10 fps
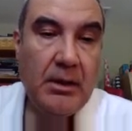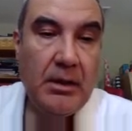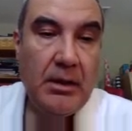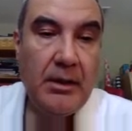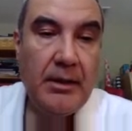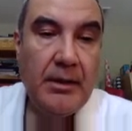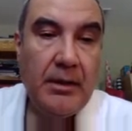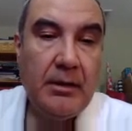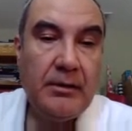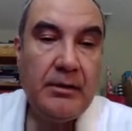uh,
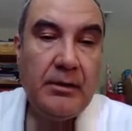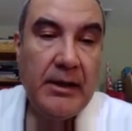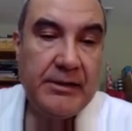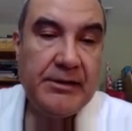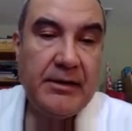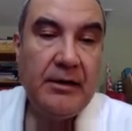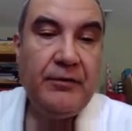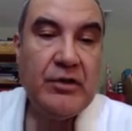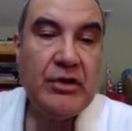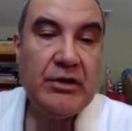the less
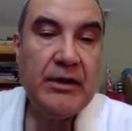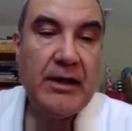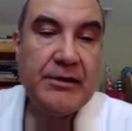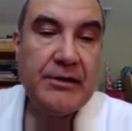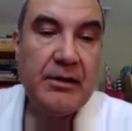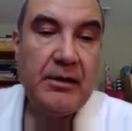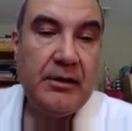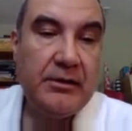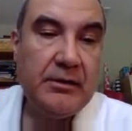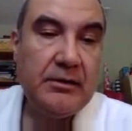efficient
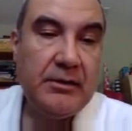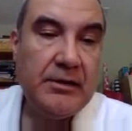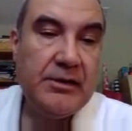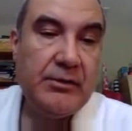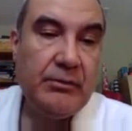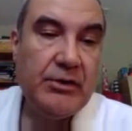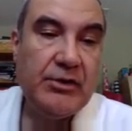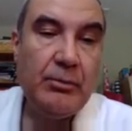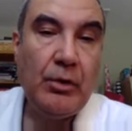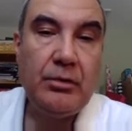accelerator is with
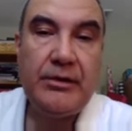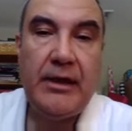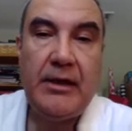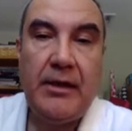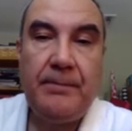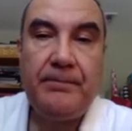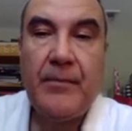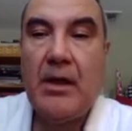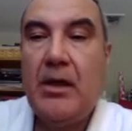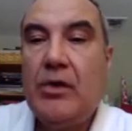smaller data.
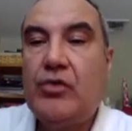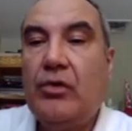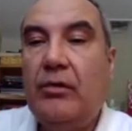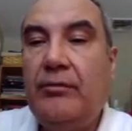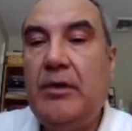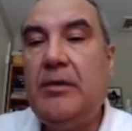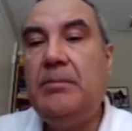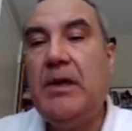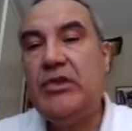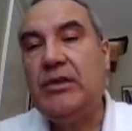So we
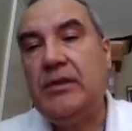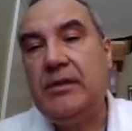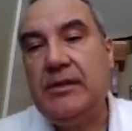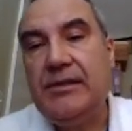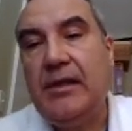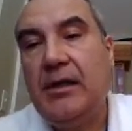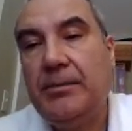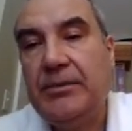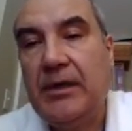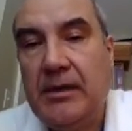measured the setup
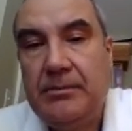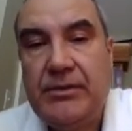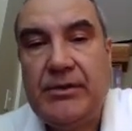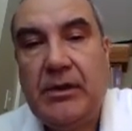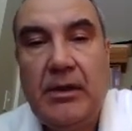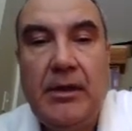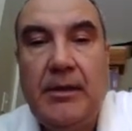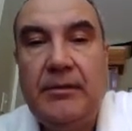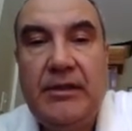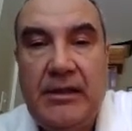times
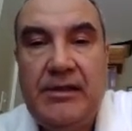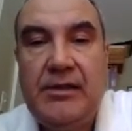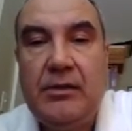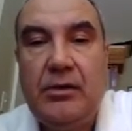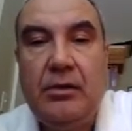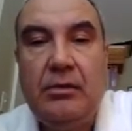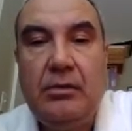uh, T0